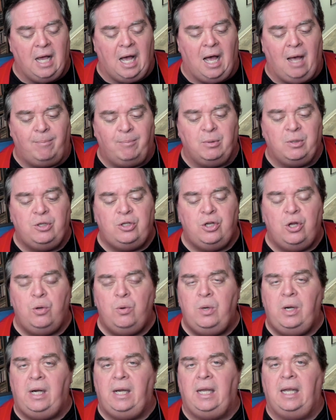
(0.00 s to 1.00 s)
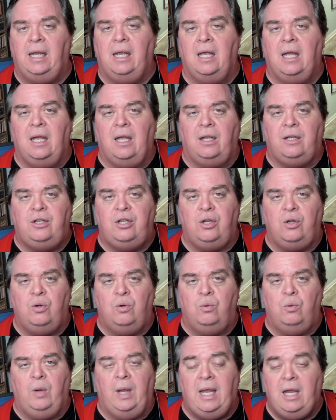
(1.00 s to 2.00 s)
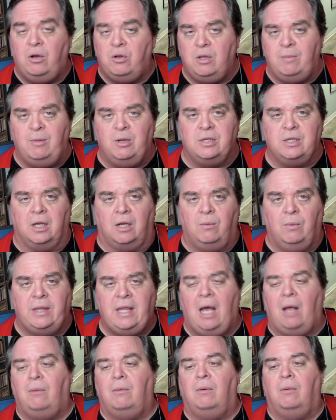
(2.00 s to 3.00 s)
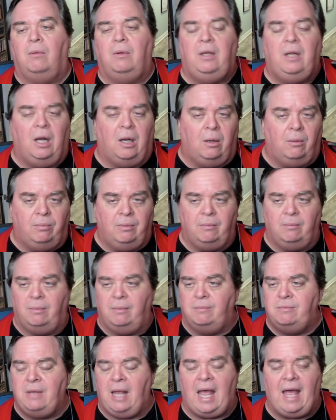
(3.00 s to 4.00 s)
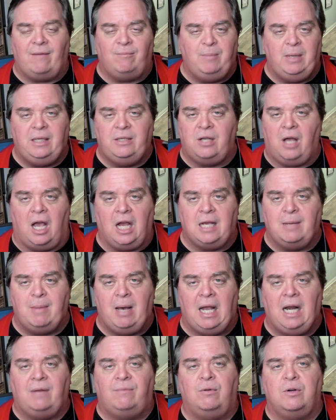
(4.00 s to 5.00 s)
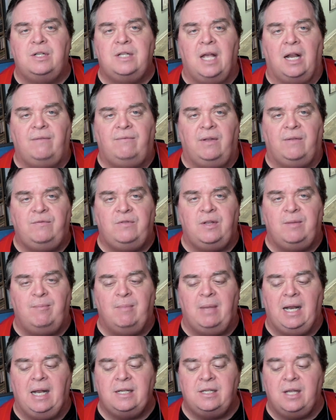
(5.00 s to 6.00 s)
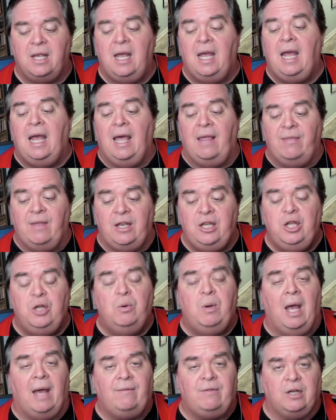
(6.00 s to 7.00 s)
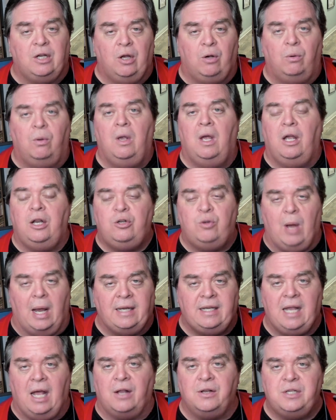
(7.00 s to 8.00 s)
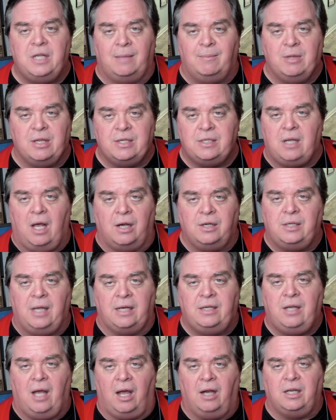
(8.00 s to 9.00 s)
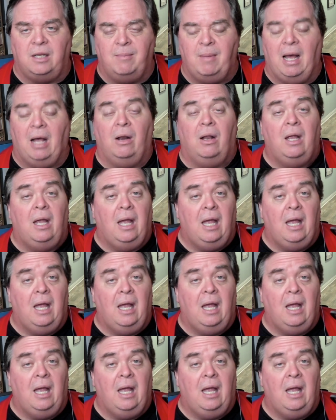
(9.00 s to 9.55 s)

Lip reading: opportunity to hear the music without, you know, have me talk about it for 10 or 15 minutes. Then you have to go track down some of the songs I talked about.